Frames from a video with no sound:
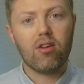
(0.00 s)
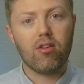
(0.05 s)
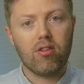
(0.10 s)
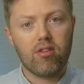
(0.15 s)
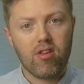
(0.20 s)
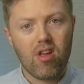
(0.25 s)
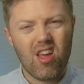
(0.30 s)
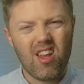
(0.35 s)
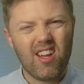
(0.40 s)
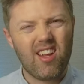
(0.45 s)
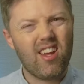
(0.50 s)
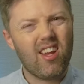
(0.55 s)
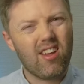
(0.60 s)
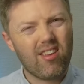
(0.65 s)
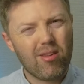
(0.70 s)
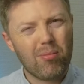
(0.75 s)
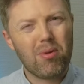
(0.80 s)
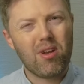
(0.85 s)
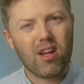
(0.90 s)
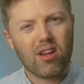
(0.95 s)
concern,
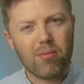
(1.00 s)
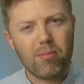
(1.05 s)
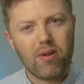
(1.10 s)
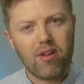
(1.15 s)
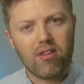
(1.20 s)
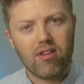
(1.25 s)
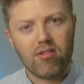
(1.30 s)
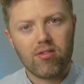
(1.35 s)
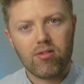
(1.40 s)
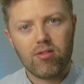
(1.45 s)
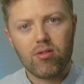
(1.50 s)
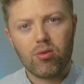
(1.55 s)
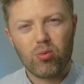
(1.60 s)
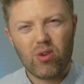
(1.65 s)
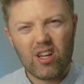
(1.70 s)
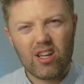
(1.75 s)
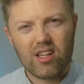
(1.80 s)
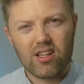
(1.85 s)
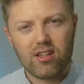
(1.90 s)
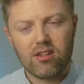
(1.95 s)
it's a bit expensive,
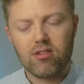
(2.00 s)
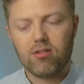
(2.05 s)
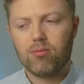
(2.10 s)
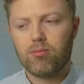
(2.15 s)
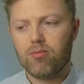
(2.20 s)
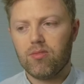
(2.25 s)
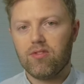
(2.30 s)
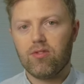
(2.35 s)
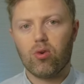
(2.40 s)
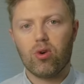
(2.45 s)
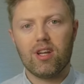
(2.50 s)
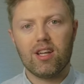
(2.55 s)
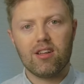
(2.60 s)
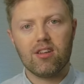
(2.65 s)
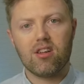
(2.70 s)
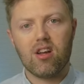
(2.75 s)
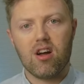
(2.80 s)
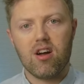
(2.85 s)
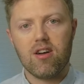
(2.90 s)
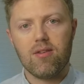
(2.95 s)
really, for a little
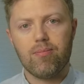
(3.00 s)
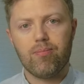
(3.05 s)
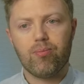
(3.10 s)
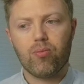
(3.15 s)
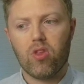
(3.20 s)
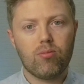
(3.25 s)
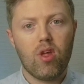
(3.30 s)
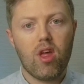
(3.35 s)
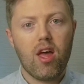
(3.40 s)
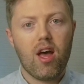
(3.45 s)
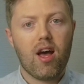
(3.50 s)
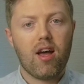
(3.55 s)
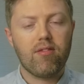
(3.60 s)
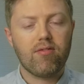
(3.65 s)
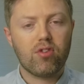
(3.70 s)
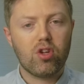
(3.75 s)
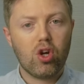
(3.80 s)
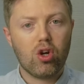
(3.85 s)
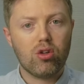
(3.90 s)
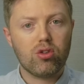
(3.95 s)
car.
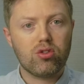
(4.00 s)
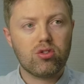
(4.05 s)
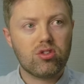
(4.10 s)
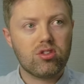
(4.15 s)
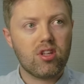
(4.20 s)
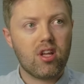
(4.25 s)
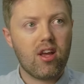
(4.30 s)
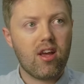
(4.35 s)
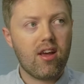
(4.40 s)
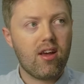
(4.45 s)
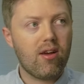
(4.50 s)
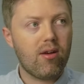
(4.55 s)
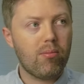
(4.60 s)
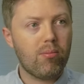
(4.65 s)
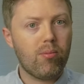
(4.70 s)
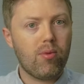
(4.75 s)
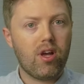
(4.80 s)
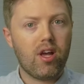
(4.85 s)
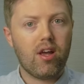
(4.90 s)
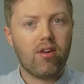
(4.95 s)
I've got
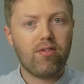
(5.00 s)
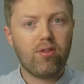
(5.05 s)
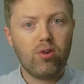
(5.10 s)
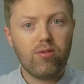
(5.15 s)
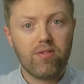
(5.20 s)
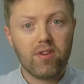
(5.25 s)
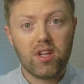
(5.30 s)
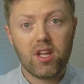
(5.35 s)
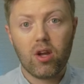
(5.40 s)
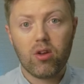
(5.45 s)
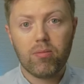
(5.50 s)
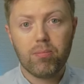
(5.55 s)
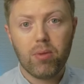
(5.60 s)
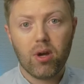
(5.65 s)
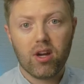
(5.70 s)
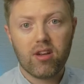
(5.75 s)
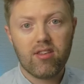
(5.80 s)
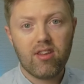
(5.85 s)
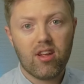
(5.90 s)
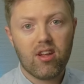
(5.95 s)
a few videos
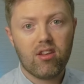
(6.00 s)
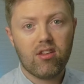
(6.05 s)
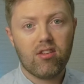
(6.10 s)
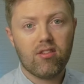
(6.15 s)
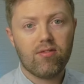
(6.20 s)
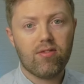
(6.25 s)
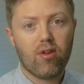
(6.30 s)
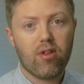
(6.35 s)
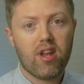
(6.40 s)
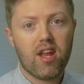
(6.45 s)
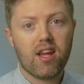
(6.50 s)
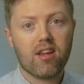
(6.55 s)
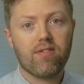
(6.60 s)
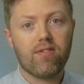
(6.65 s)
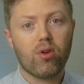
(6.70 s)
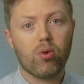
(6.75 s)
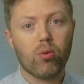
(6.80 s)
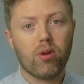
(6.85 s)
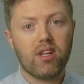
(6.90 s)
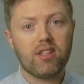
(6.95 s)
booked in for the next
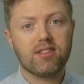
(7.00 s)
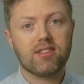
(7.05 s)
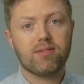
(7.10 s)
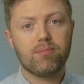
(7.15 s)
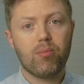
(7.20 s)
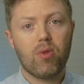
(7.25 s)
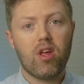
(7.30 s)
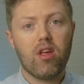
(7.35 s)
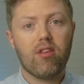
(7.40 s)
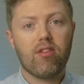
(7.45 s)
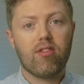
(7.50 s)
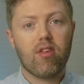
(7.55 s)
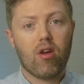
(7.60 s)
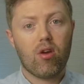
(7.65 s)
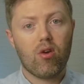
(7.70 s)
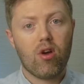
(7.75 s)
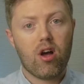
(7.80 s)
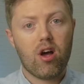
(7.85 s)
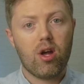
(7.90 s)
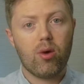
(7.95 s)
few weeks,
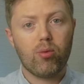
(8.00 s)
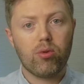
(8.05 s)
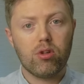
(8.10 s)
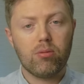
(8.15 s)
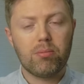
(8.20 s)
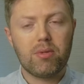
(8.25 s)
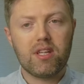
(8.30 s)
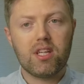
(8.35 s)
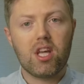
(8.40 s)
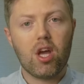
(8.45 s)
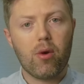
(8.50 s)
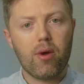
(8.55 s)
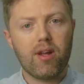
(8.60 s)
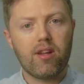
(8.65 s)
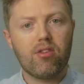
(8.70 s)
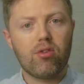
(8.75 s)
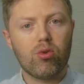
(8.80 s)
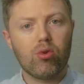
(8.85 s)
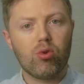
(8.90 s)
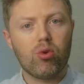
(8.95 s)
so I will be
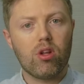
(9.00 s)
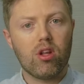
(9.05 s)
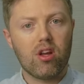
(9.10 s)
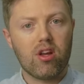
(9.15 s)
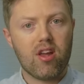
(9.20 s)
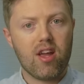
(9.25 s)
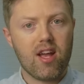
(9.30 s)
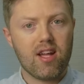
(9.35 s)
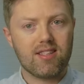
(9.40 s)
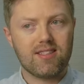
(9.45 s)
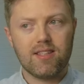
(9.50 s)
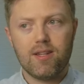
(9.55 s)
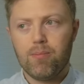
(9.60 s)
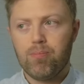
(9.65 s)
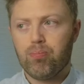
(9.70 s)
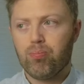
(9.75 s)
going to look at